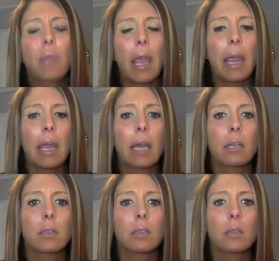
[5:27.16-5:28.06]

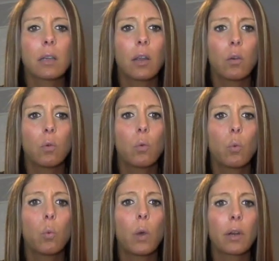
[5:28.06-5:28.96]
And in
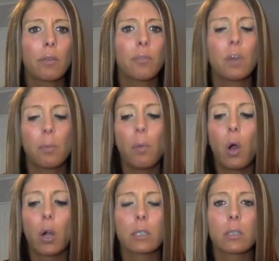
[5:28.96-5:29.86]
one of the
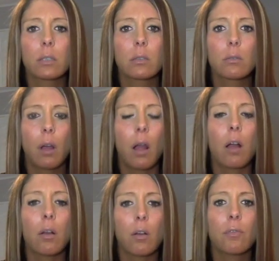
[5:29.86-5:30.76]
parts
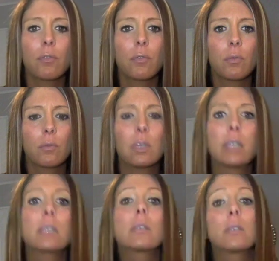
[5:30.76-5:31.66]
of
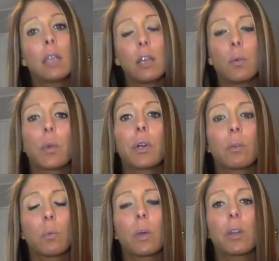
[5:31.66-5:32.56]
this scene
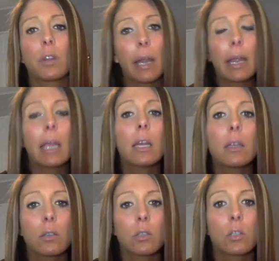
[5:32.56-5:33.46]
where they're
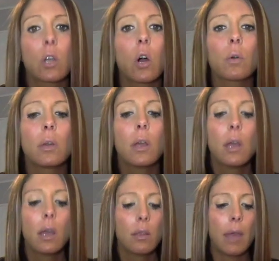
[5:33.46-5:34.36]
in the zone,
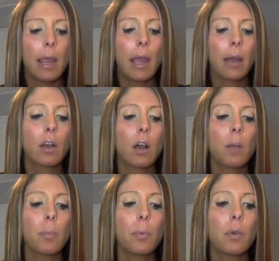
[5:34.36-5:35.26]
they end
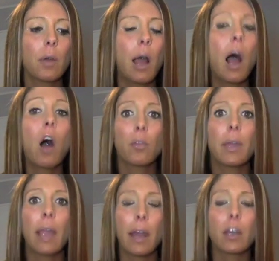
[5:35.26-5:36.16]
up
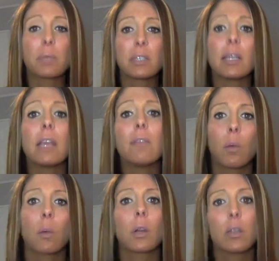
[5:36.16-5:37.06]

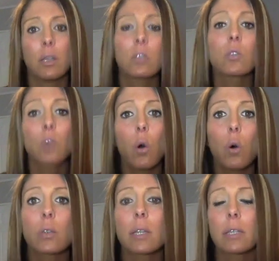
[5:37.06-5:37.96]
saving one of these
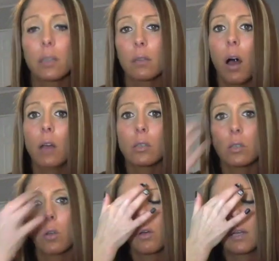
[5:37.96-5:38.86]
souls that's a lost
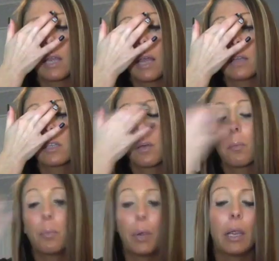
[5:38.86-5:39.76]
soul, and he ends
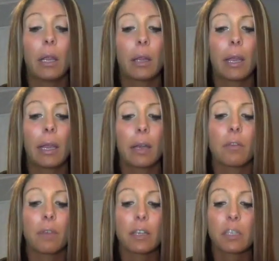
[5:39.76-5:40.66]
up being like an
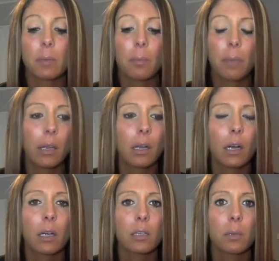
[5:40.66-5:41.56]
investment
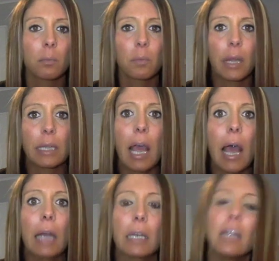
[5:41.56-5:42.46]
banker or something like
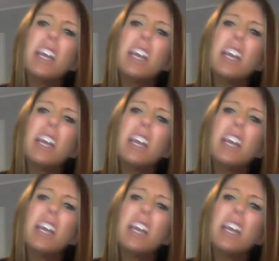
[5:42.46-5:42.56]
that, and